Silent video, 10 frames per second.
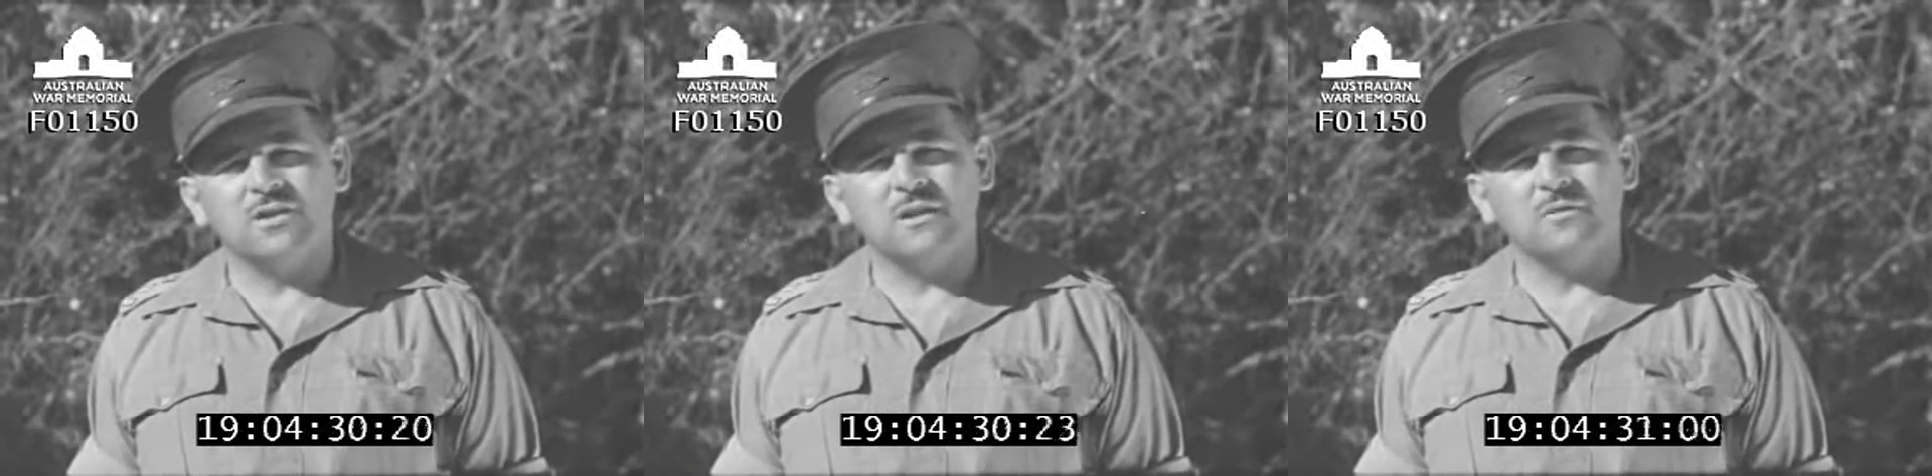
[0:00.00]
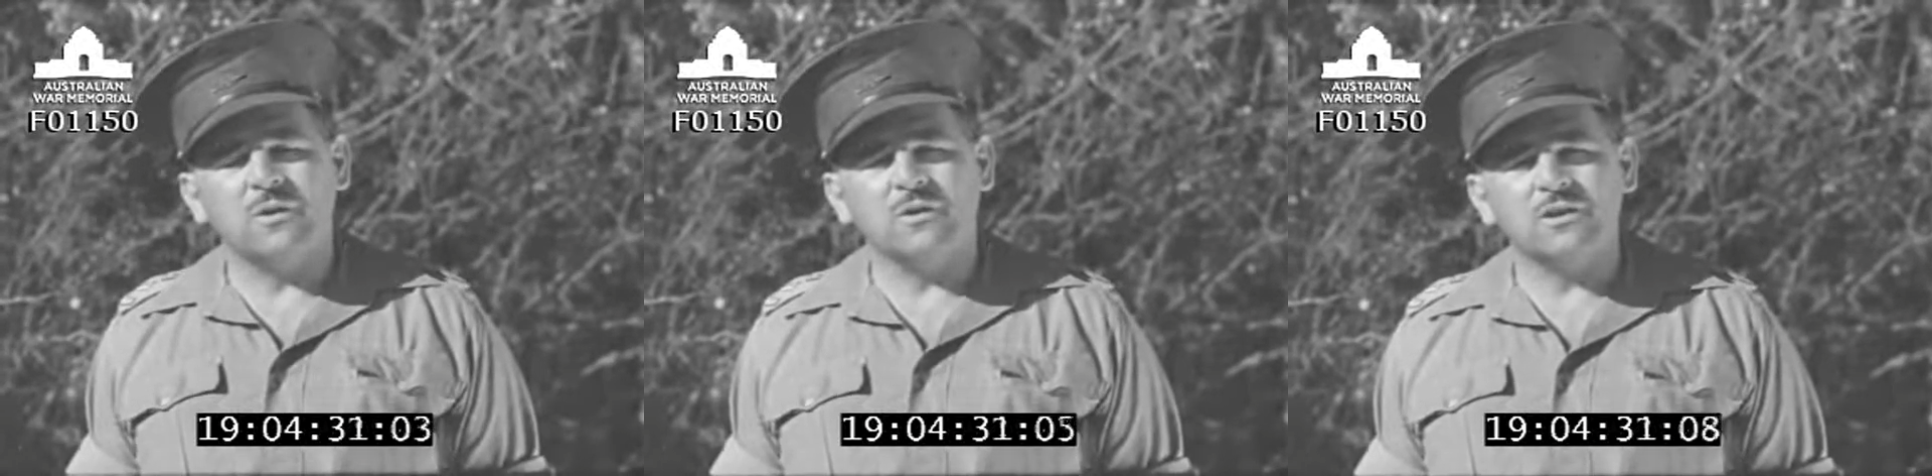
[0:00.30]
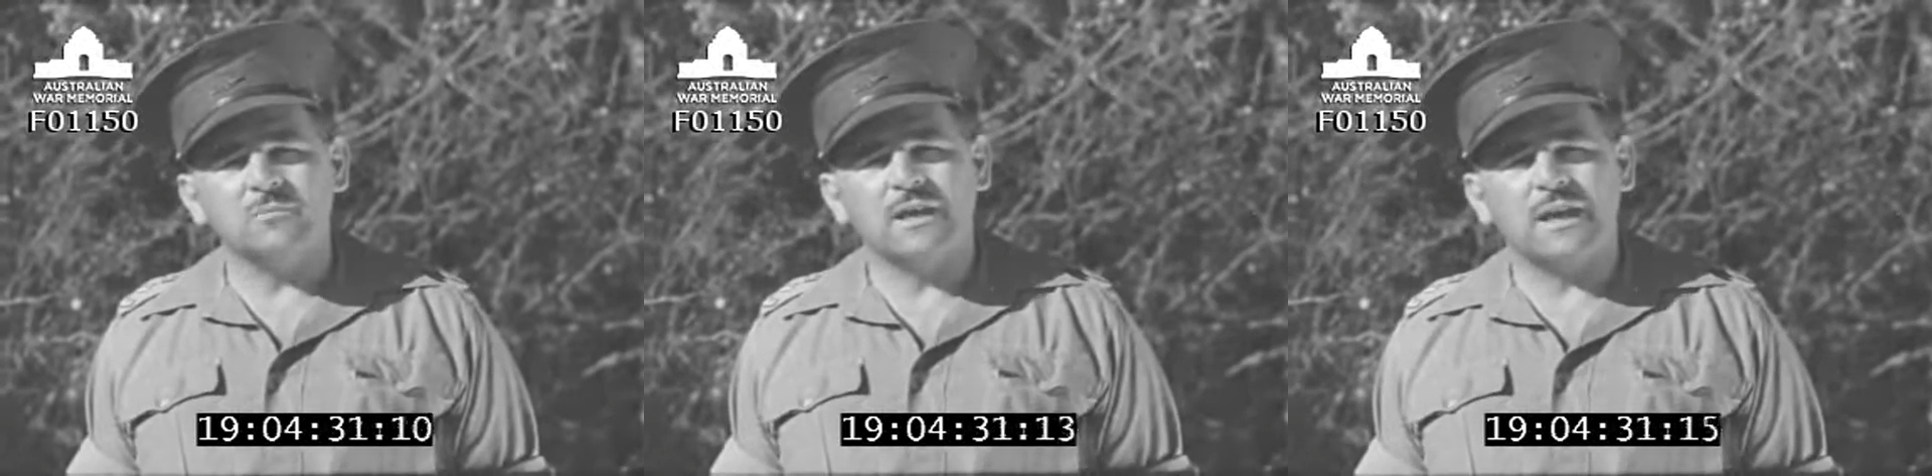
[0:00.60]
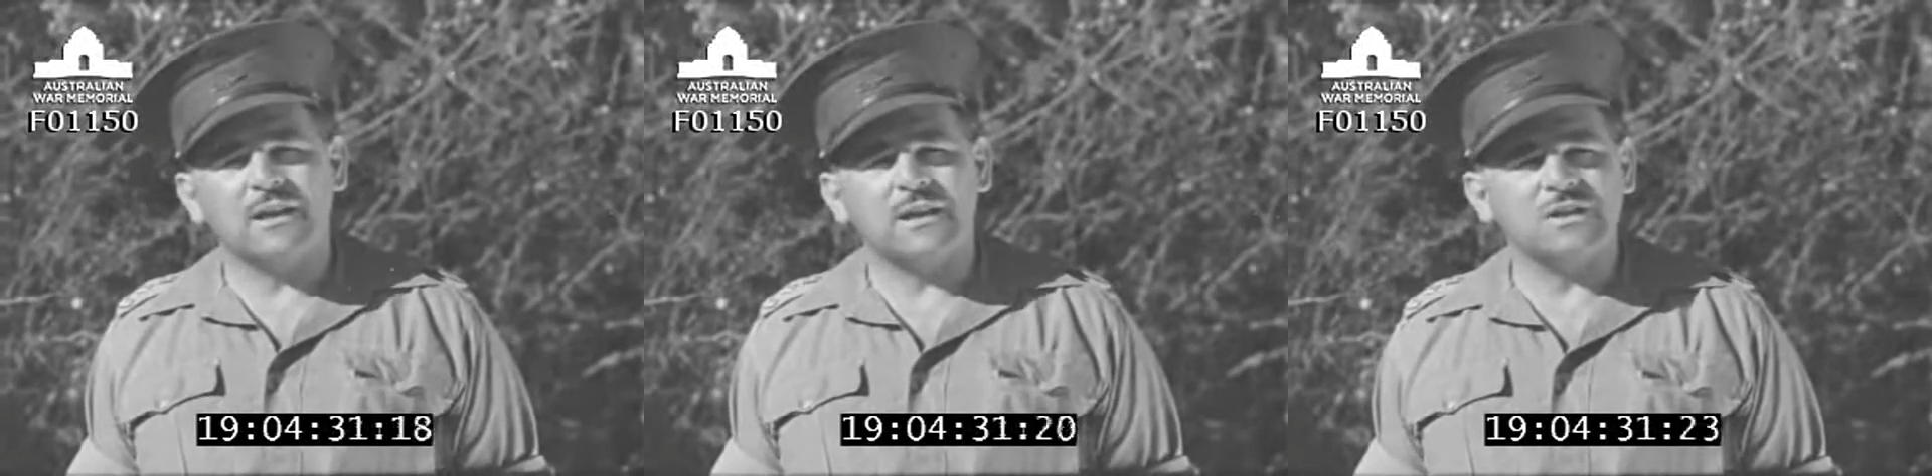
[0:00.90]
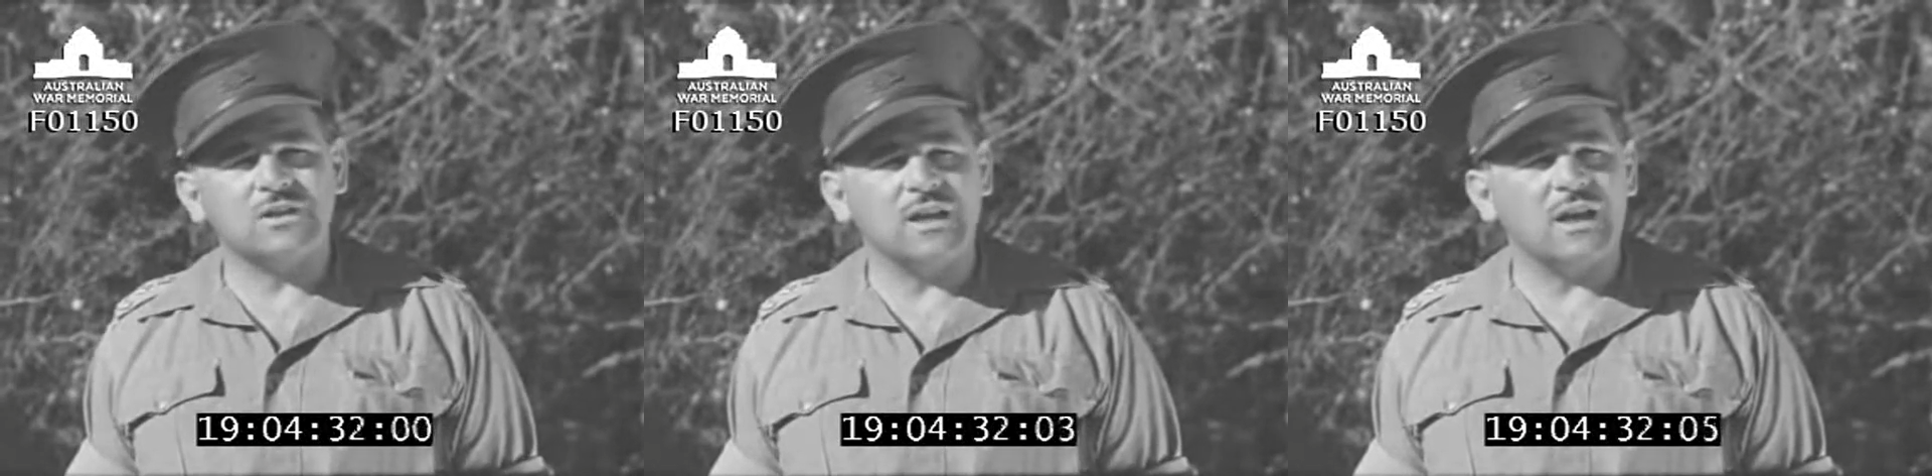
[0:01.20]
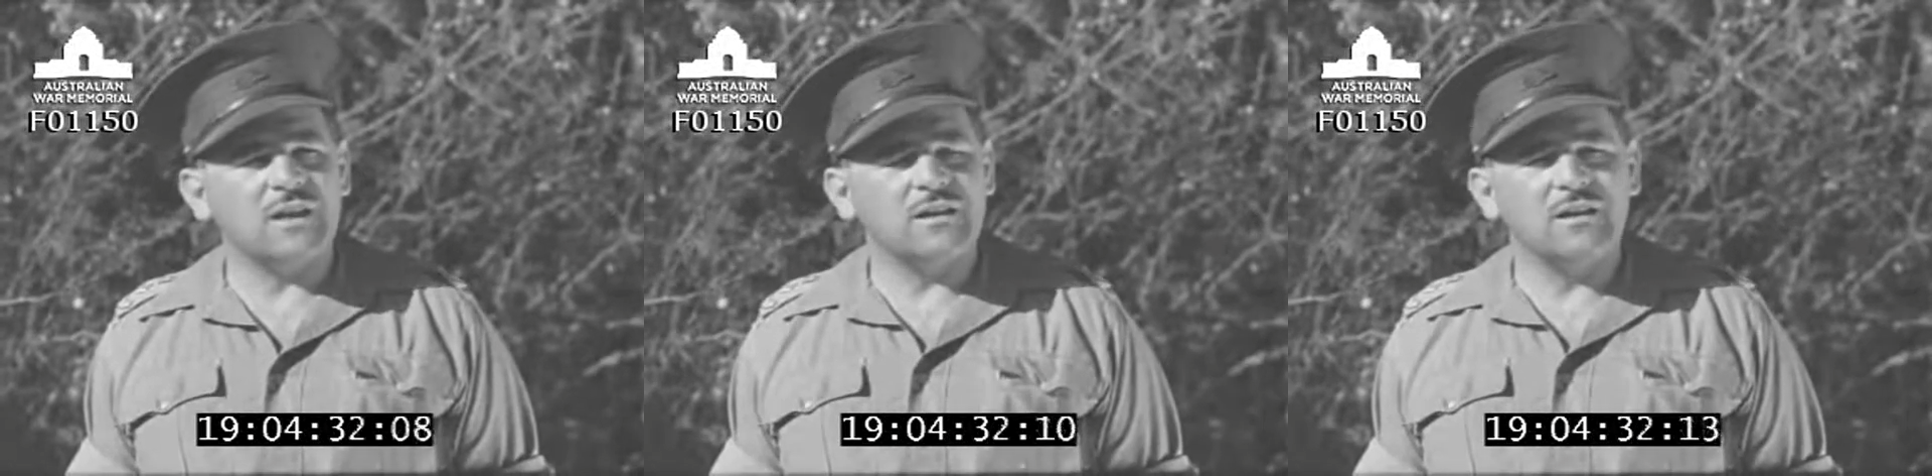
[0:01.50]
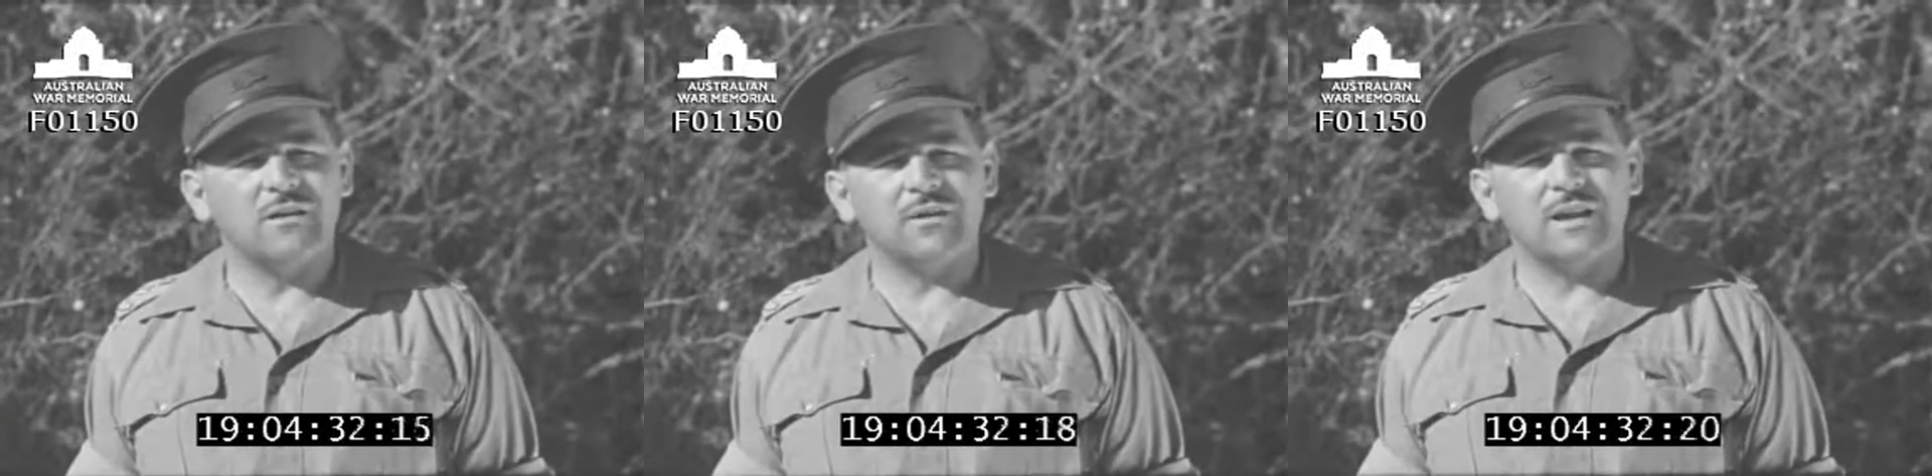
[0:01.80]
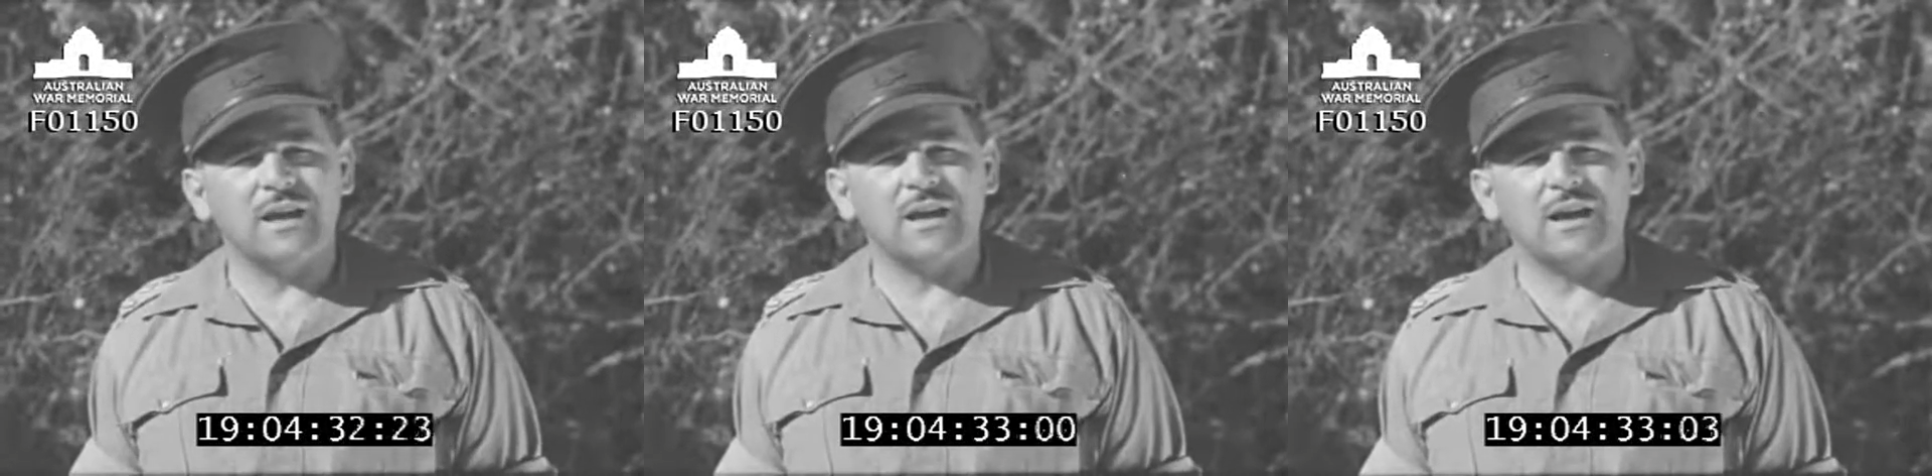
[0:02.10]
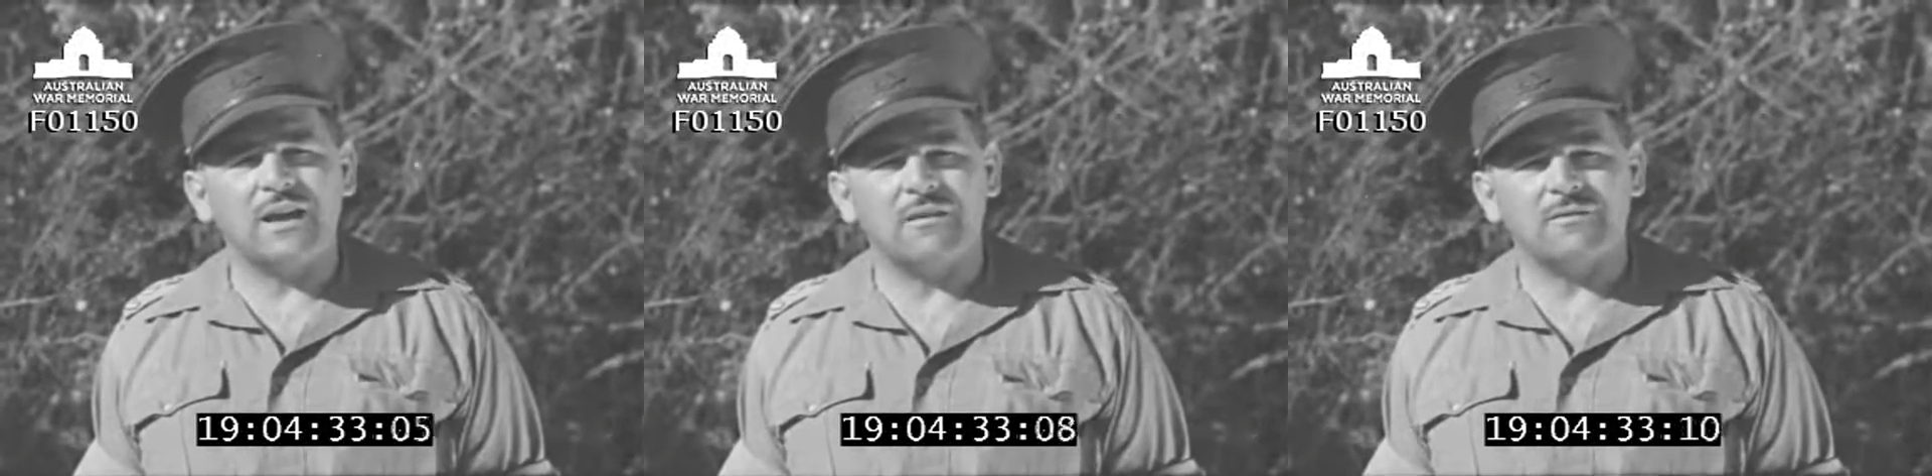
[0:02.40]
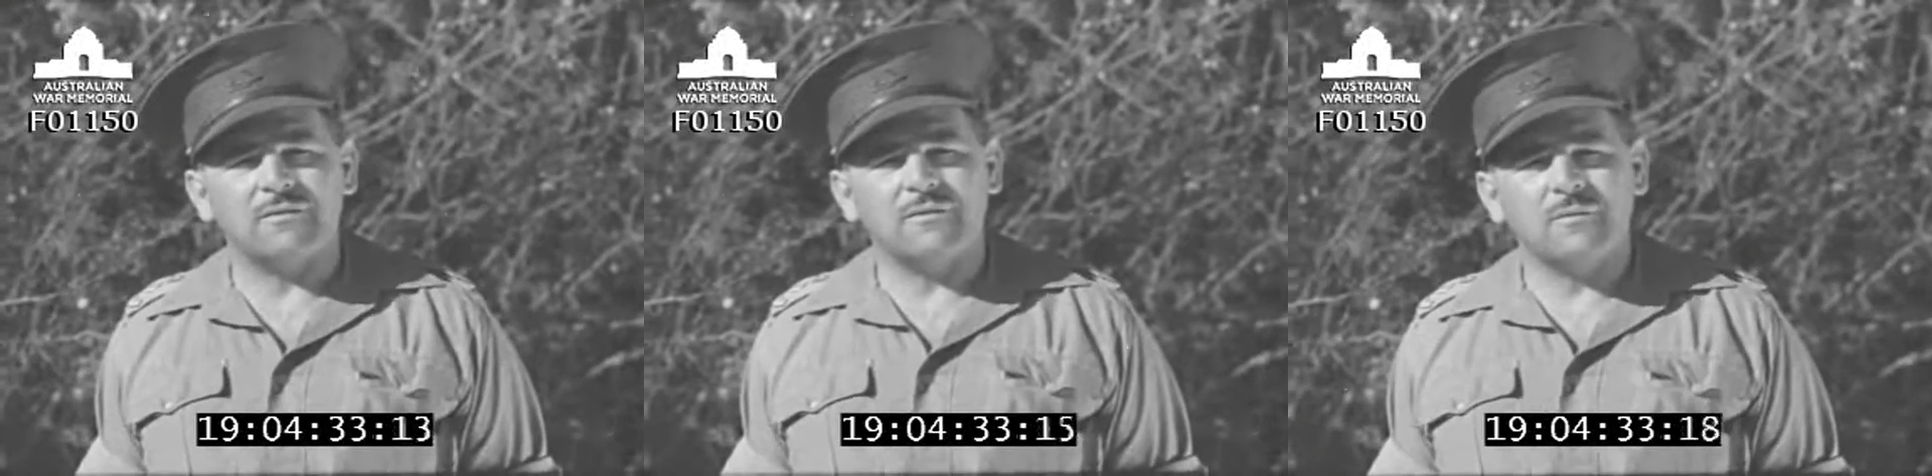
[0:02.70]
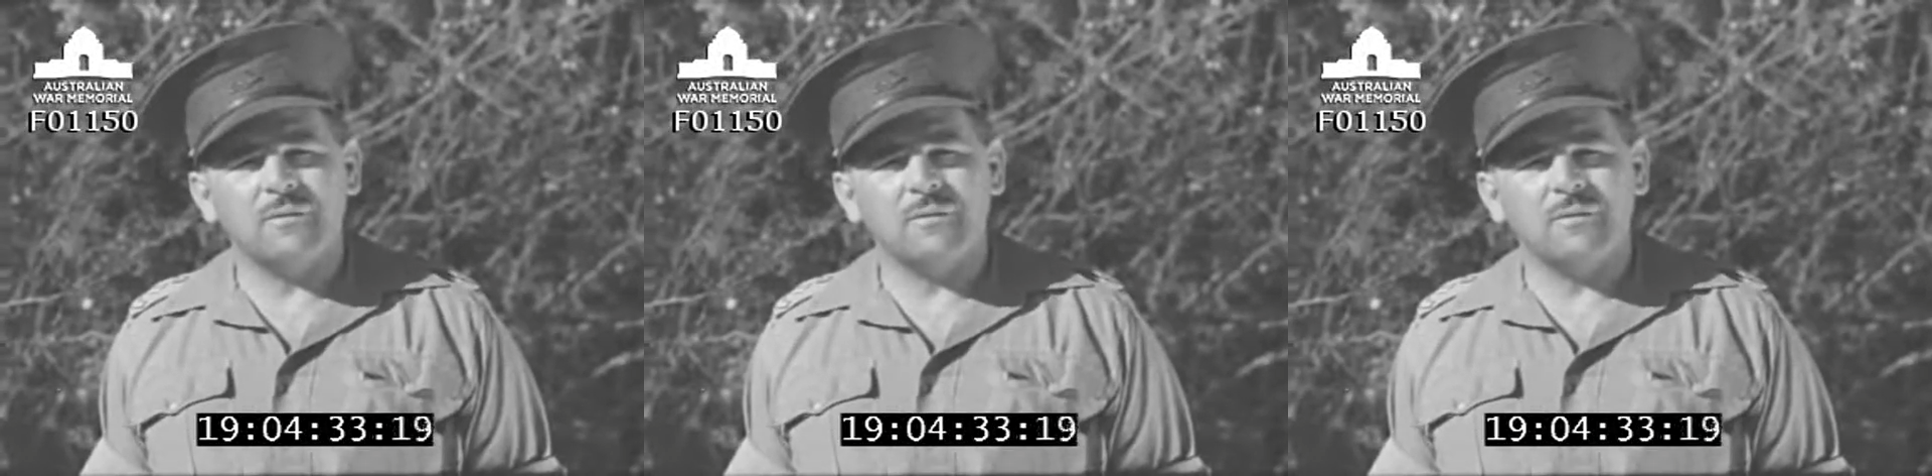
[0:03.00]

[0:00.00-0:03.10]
Chief Ordnance Mechanical Engineer of the AIF.